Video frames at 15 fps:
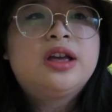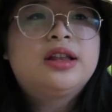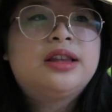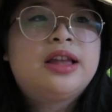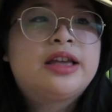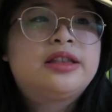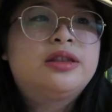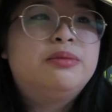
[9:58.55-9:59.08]

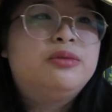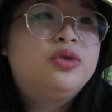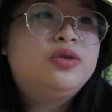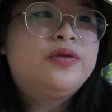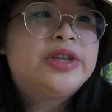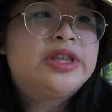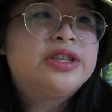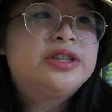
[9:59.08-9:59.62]
like the
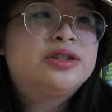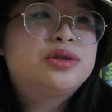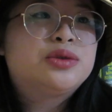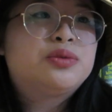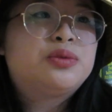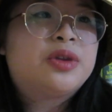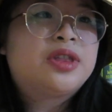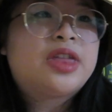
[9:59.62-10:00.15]
movies
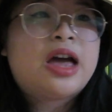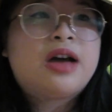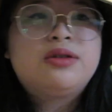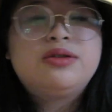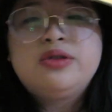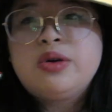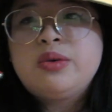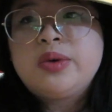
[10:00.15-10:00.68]
without
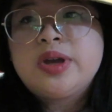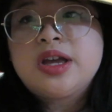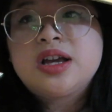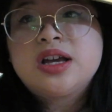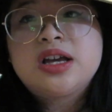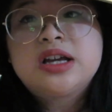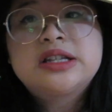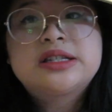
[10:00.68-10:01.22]

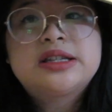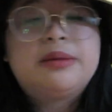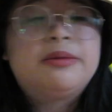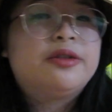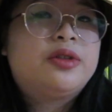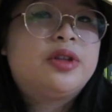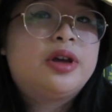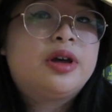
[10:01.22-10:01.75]
knowing some
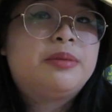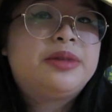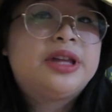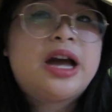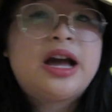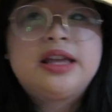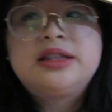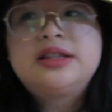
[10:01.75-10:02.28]
of the
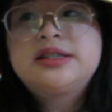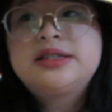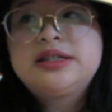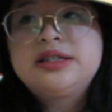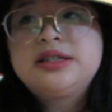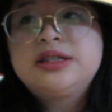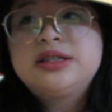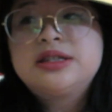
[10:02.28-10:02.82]
behind the
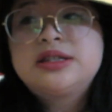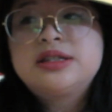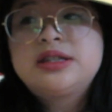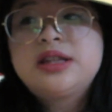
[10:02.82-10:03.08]
scenes